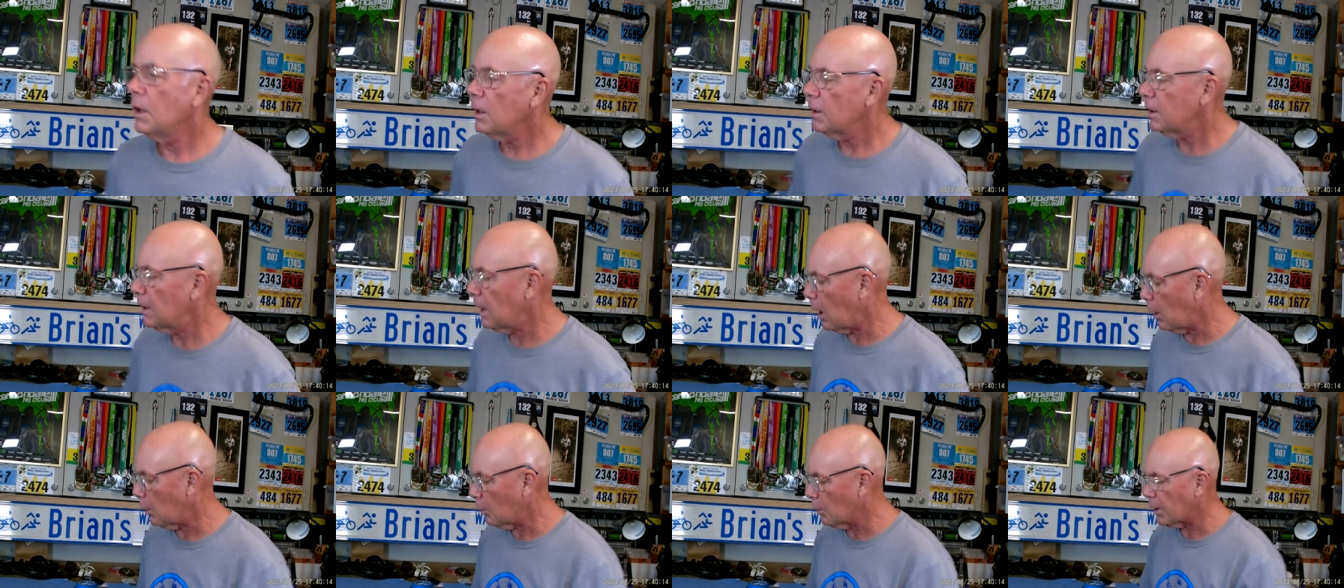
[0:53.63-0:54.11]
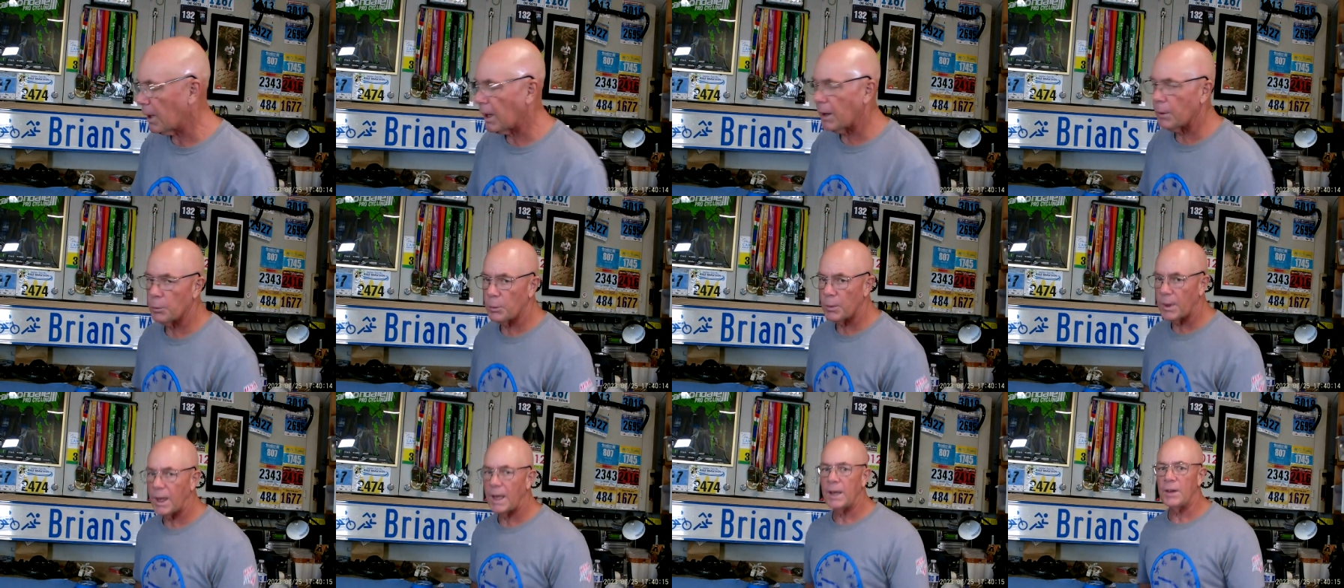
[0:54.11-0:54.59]
Now when I
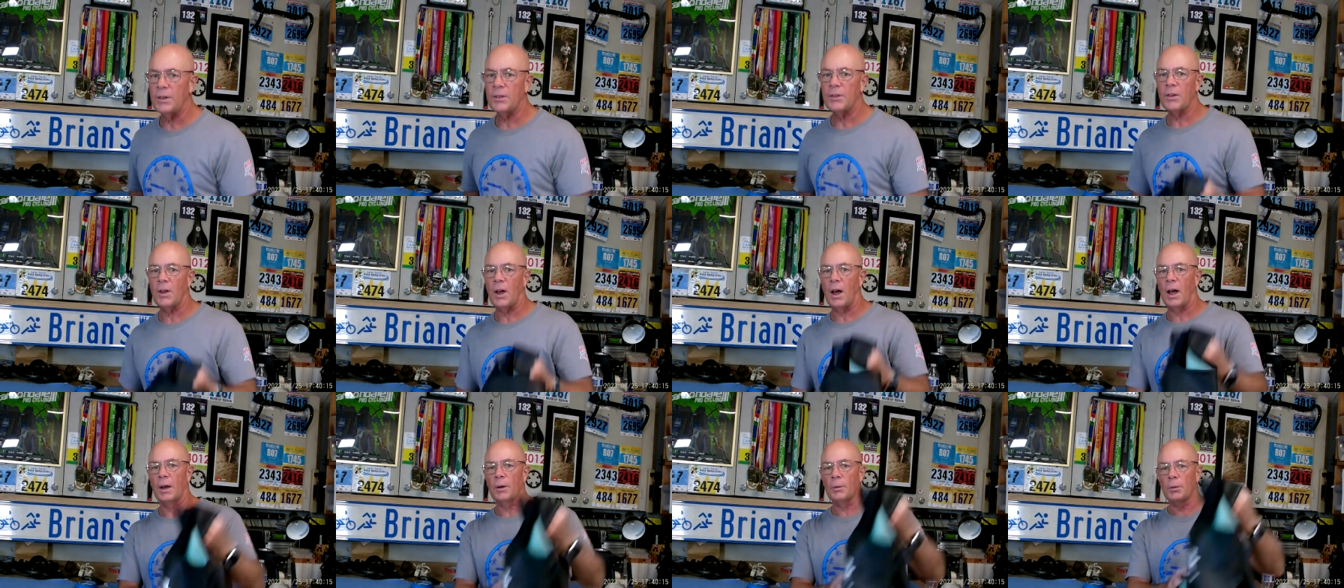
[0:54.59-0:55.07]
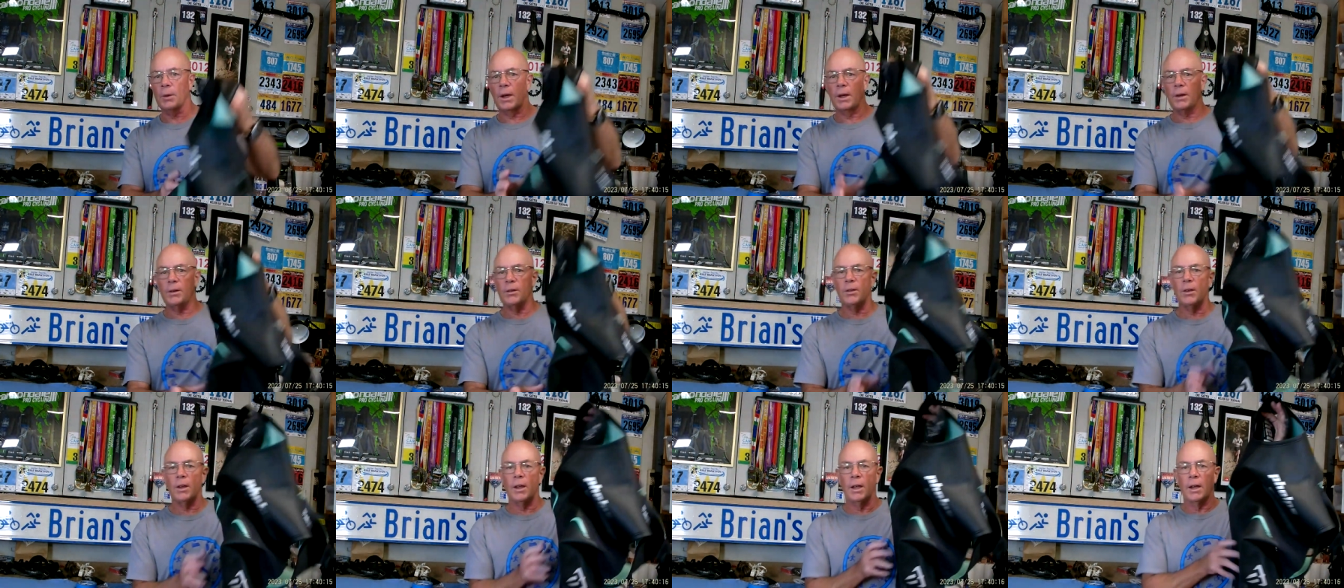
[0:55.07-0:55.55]

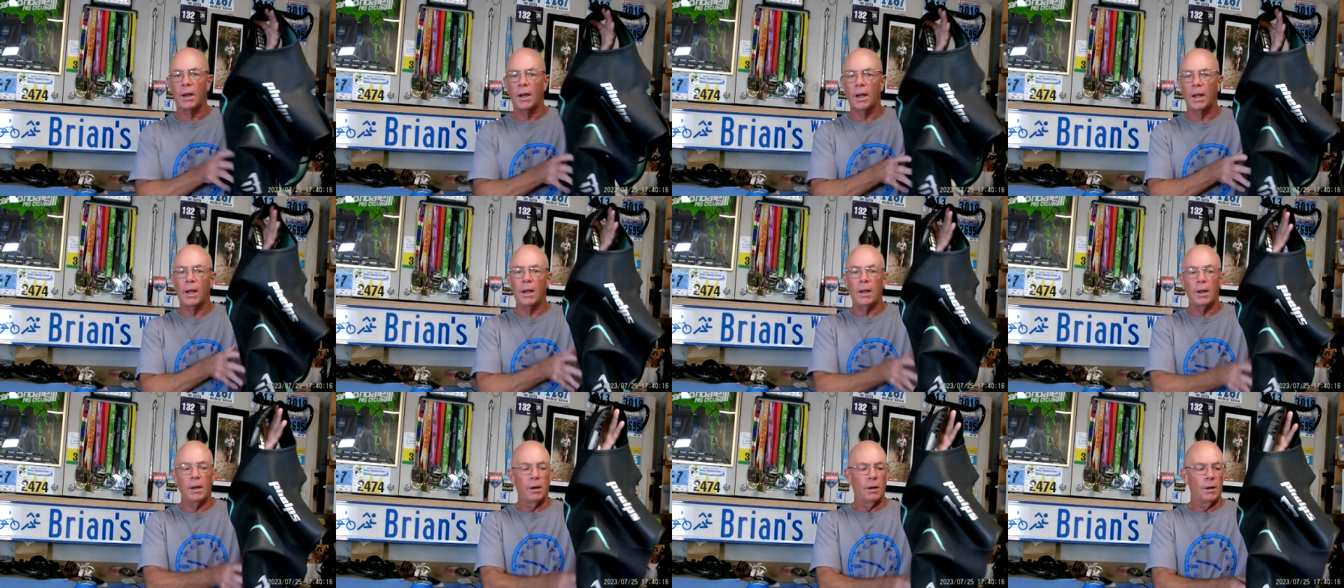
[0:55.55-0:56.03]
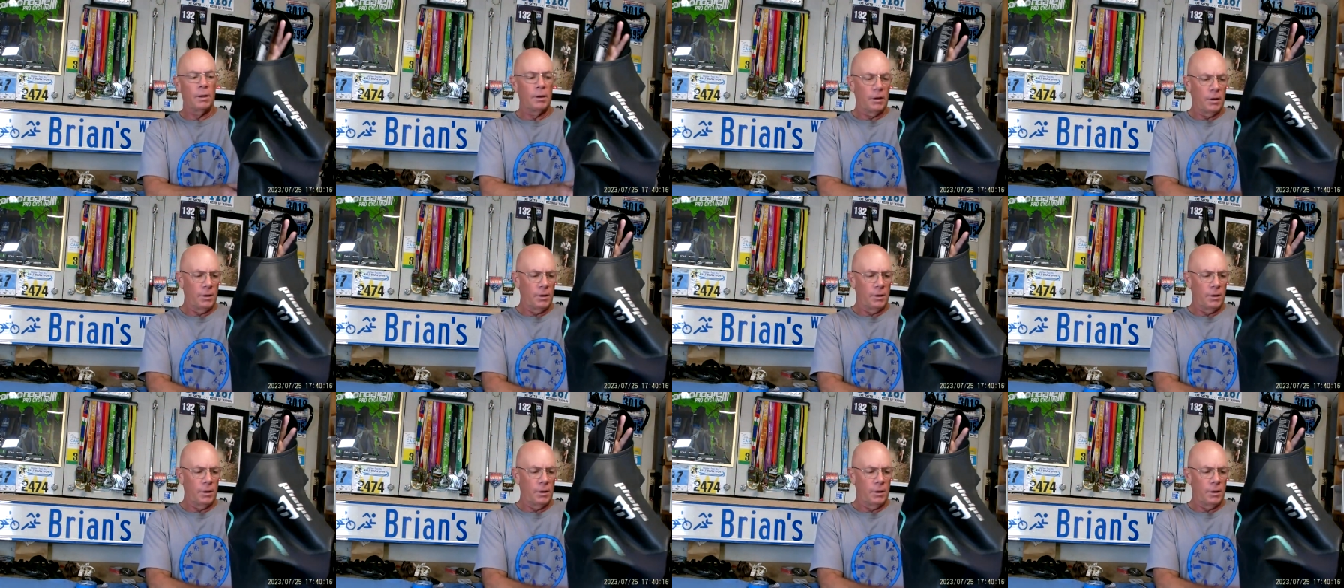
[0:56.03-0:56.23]
race in a